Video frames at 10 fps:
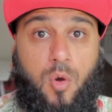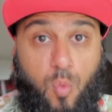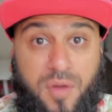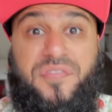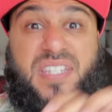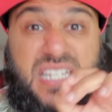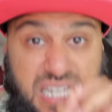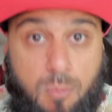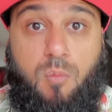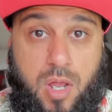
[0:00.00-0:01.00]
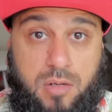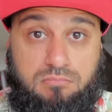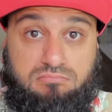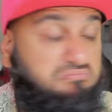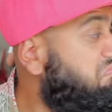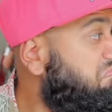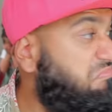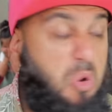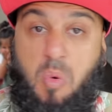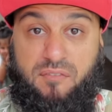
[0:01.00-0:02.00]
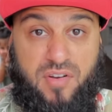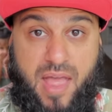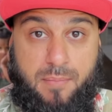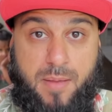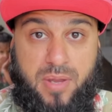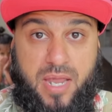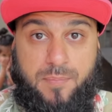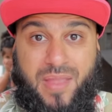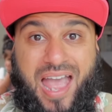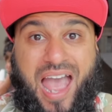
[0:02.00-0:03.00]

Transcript: with someone, whoever that might be,